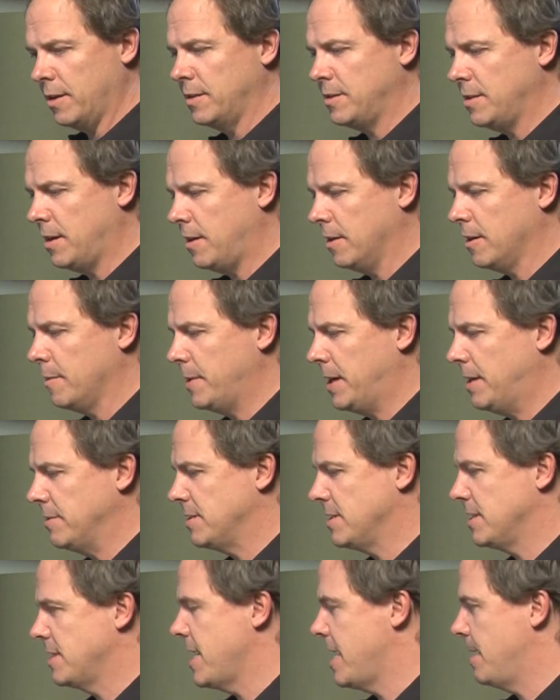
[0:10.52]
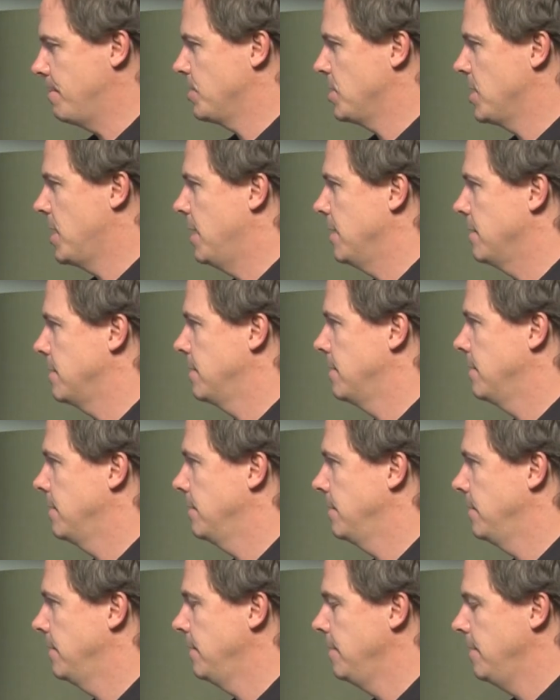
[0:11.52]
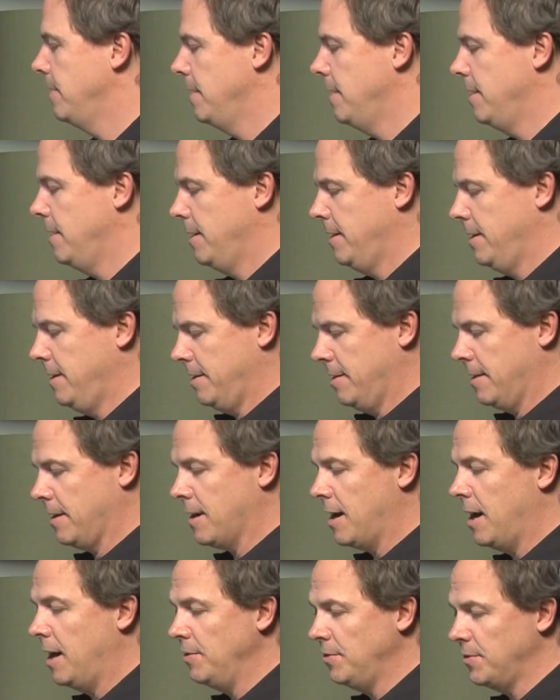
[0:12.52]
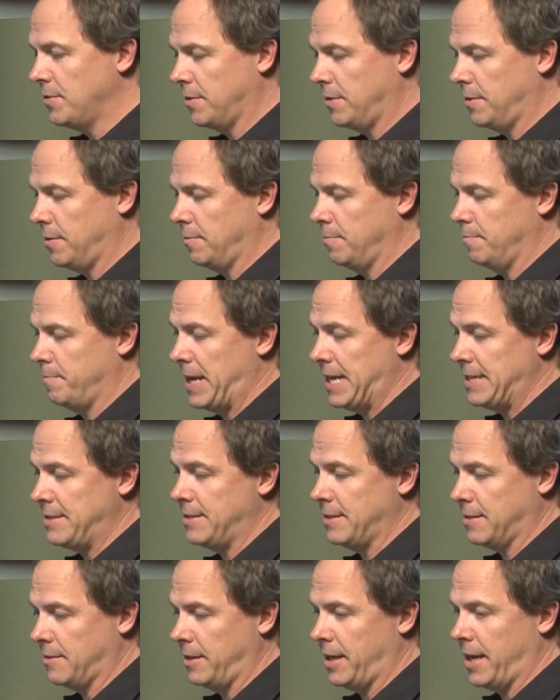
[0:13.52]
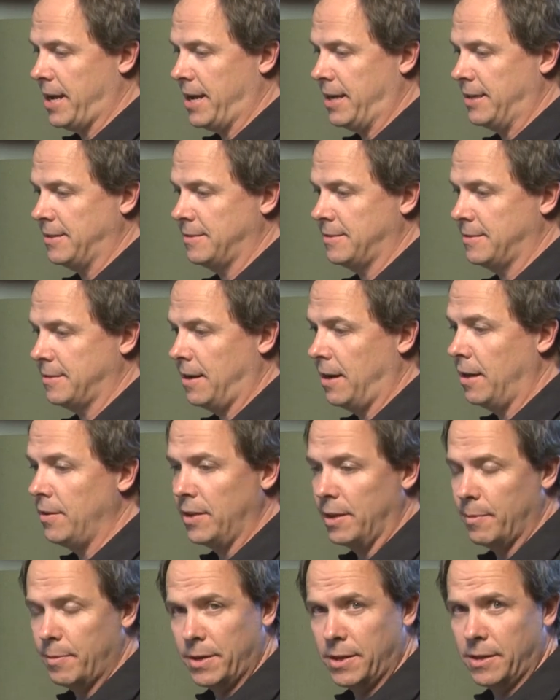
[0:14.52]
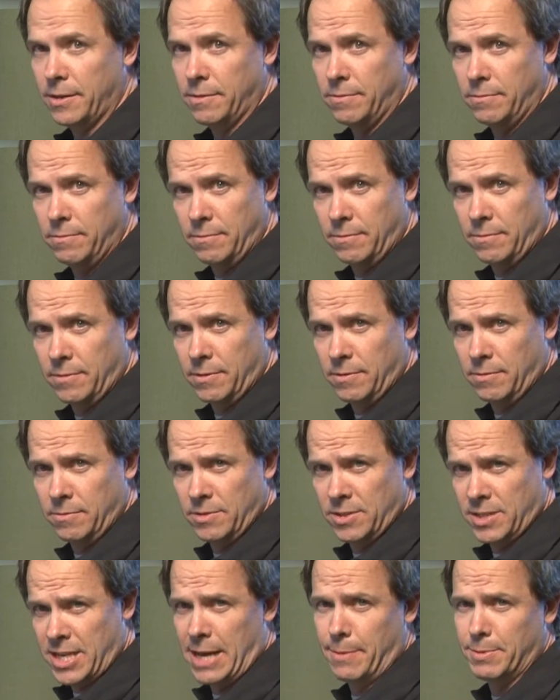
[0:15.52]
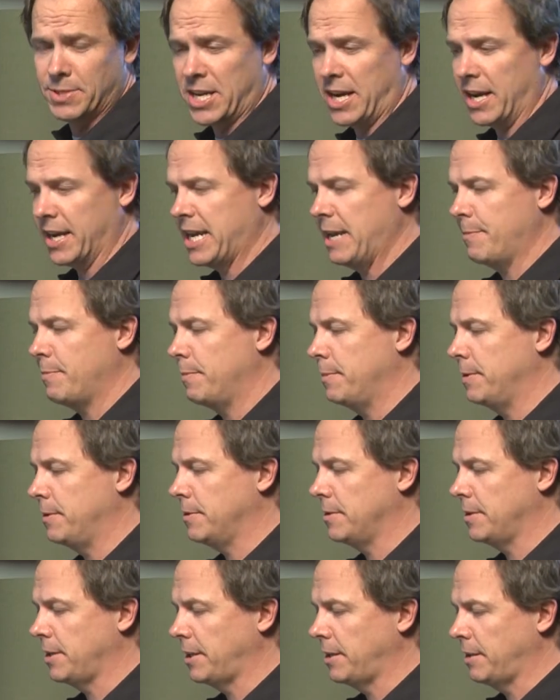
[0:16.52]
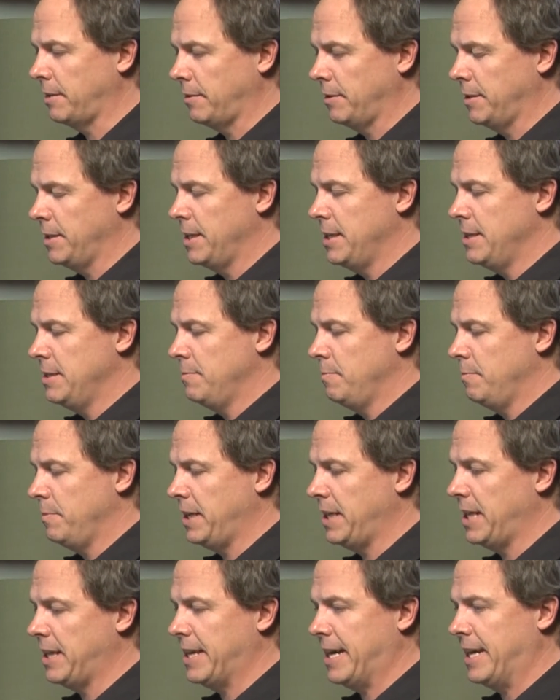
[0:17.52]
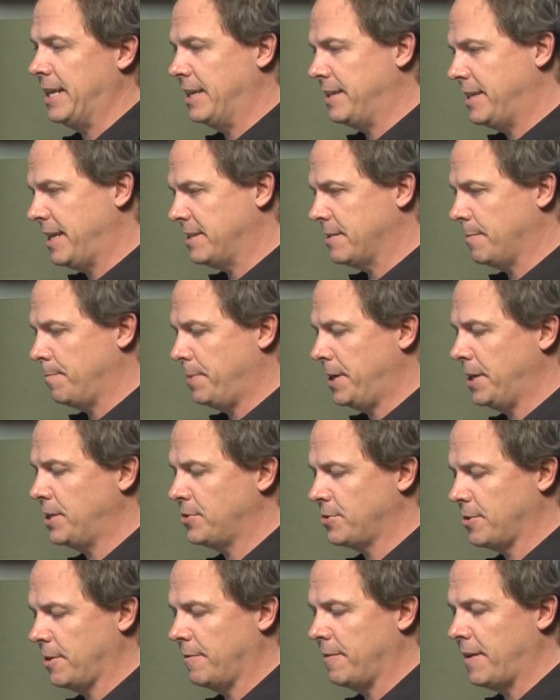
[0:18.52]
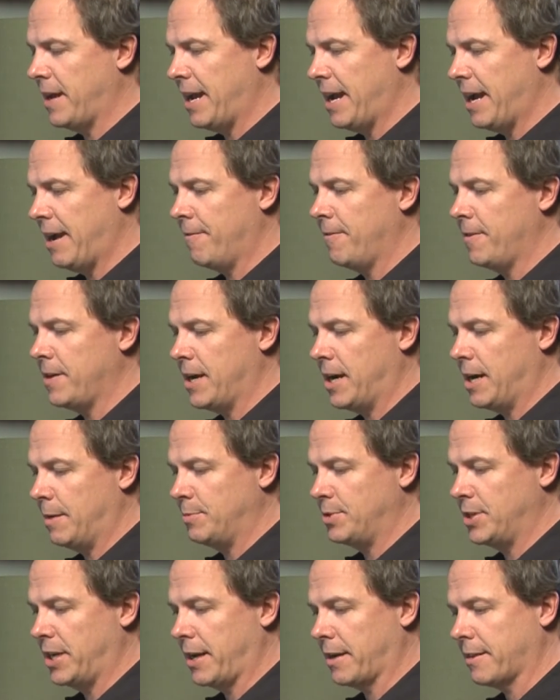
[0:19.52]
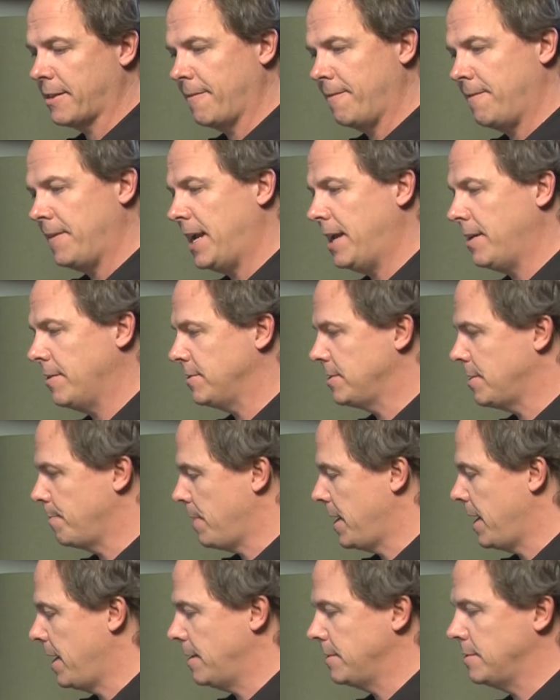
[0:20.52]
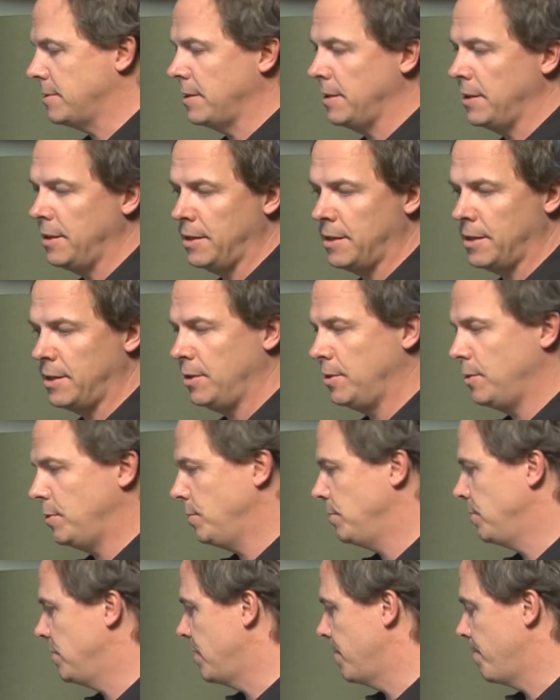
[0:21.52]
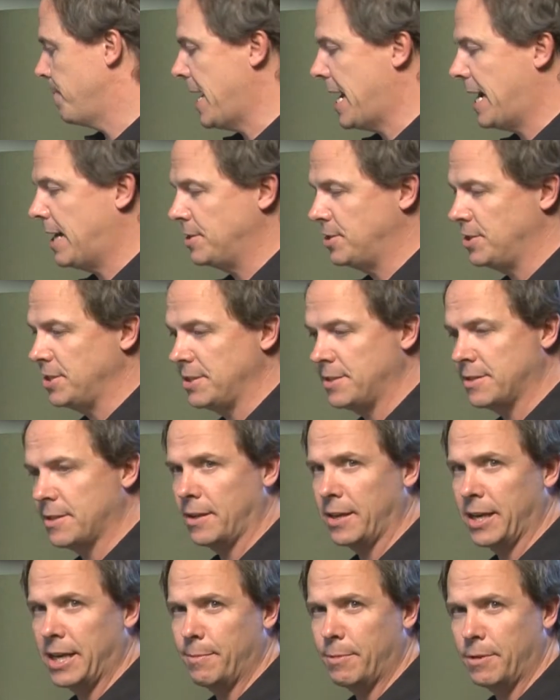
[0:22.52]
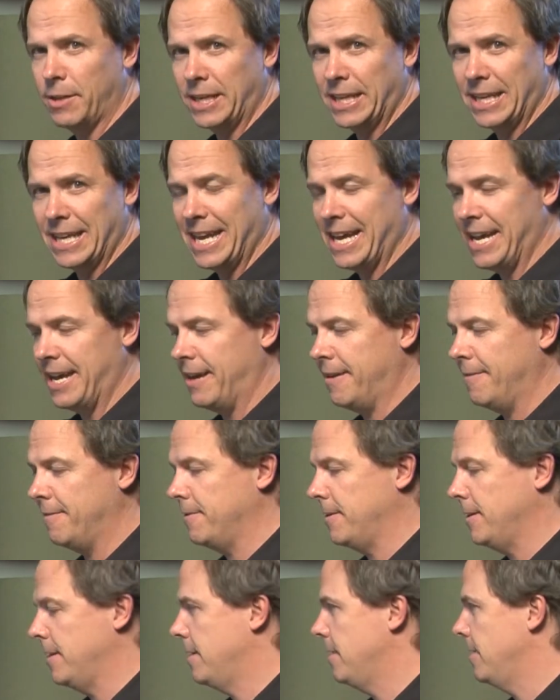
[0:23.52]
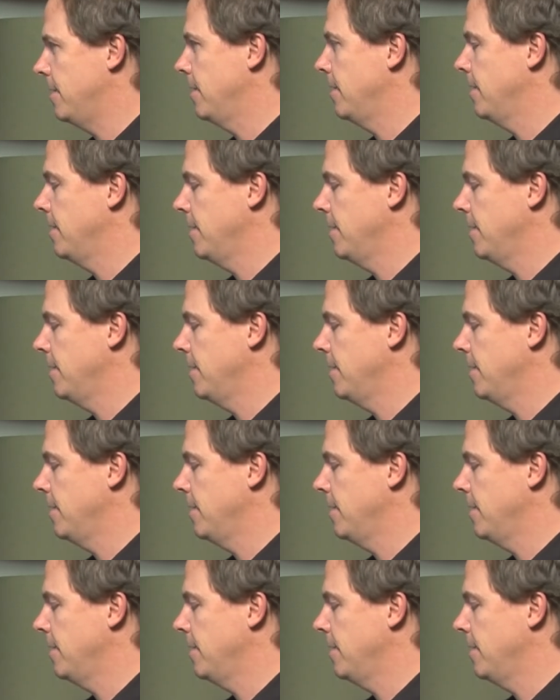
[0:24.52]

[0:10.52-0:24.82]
talk about snapshots. The console basically has unlimited snapshot capability, meaning that it takes a picture of every object, the faders, the pans, the EQs, the patches, the labeling, everything.